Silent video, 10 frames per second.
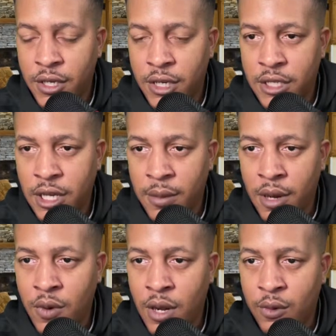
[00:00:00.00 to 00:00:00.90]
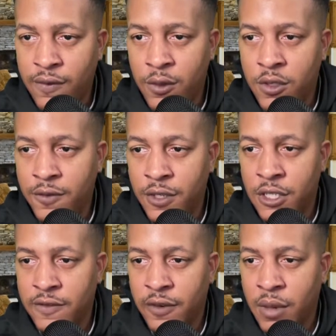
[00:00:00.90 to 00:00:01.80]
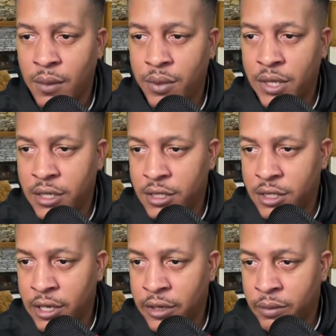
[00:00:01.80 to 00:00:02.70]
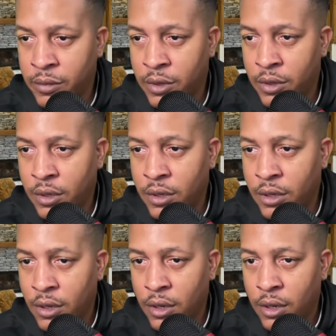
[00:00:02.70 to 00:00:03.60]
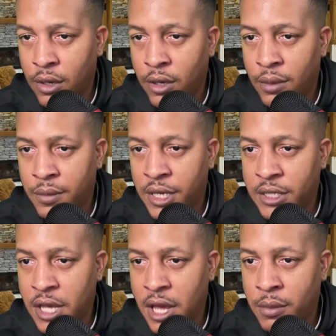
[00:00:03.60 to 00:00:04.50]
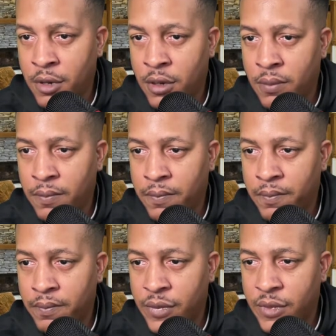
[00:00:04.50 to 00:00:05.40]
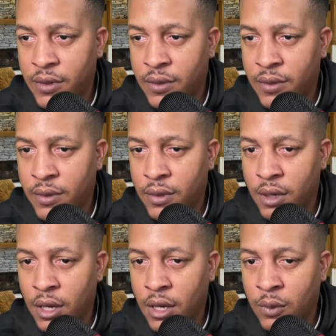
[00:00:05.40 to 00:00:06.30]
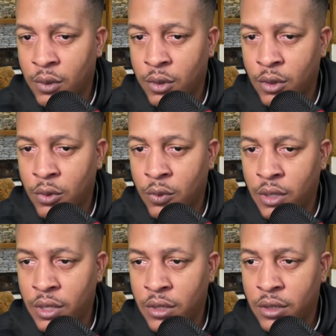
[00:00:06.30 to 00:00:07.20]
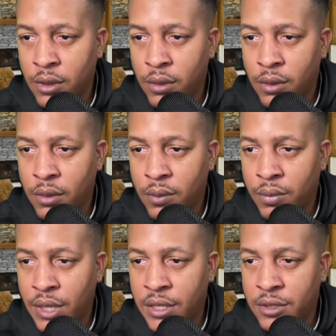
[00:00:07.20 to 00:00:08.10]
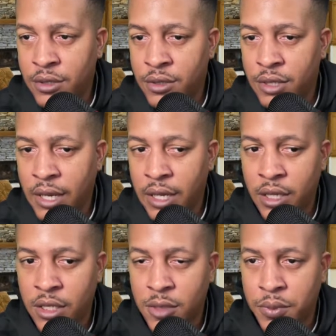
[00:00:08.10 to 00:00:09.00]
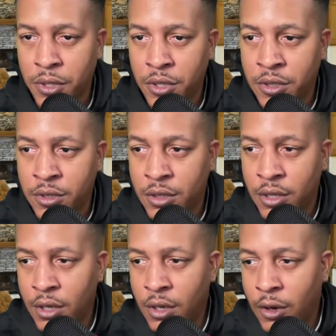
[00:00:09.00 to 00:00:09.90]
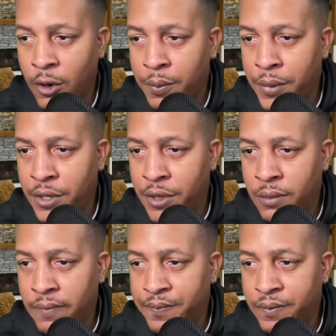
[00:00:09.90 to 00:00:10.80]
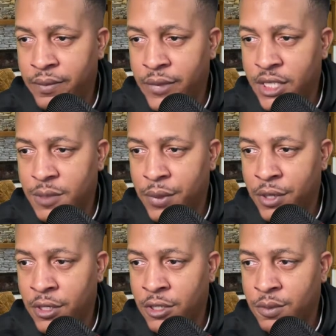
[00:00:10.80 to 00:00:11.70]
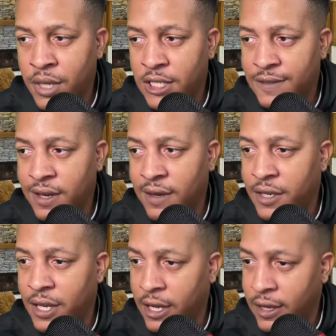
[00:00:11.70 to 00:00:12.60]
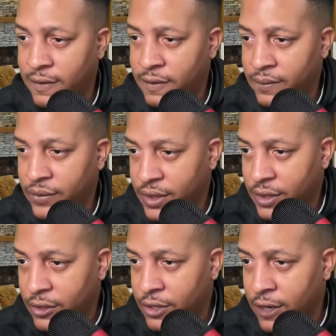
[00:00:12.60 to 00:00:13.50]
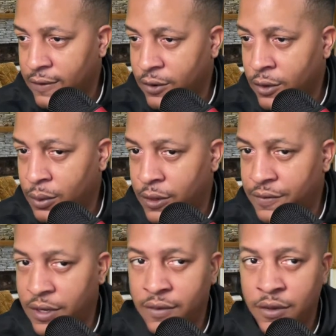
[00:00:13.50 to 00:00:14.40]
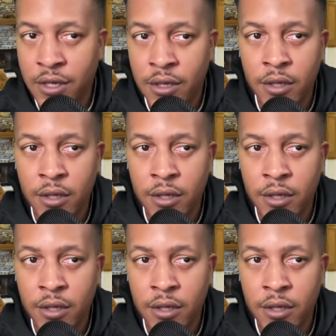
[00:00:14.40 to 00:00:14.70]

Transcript: the next game. I'll rock with Vucevic for my play in this game. Next game up, I will go with Blazers and Spurs. Opened up Spurs -5.5. They're now a 4-point favorite.